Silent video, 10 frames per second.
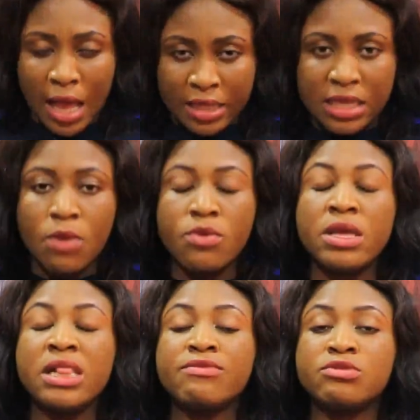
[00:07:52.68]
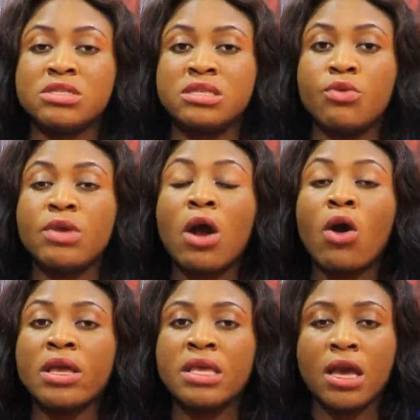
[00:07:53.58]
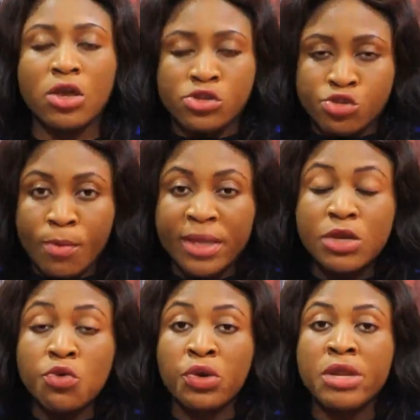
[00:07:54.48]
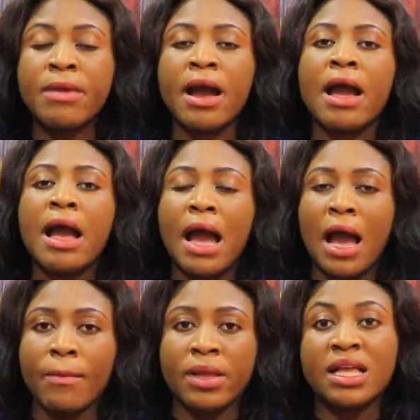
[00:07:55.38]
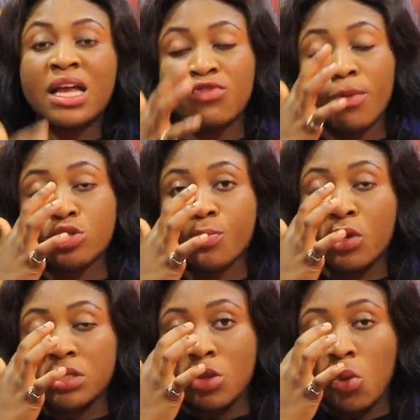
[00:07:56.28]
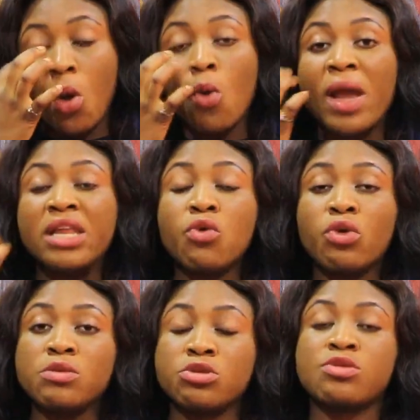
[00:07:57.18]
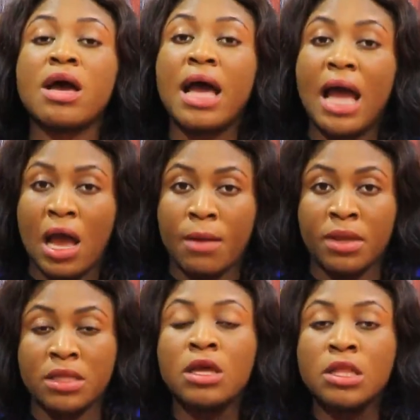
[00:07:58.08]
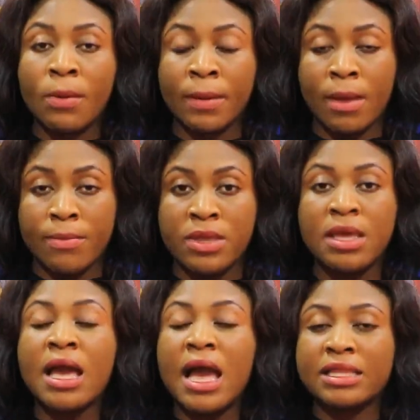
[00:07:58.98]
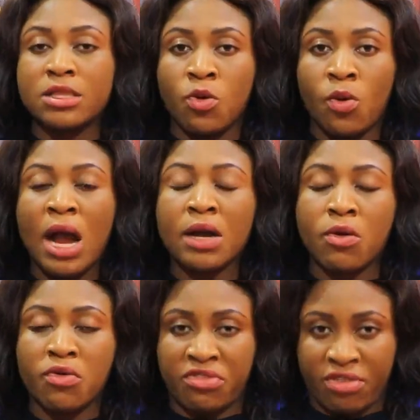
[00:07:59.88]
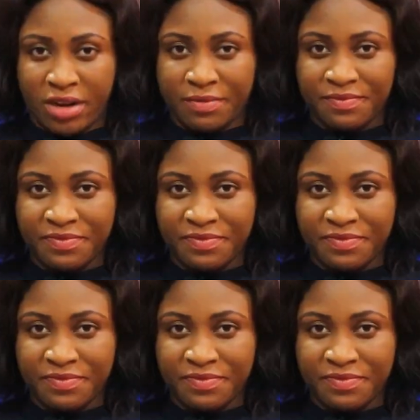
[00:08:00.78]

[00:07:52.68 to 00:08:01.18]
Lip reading: And ye we live to see we are all here. So be din kunima. Amen. Ghana for be support no. When din kunin so amen. Na pe baby edin ho akako chere.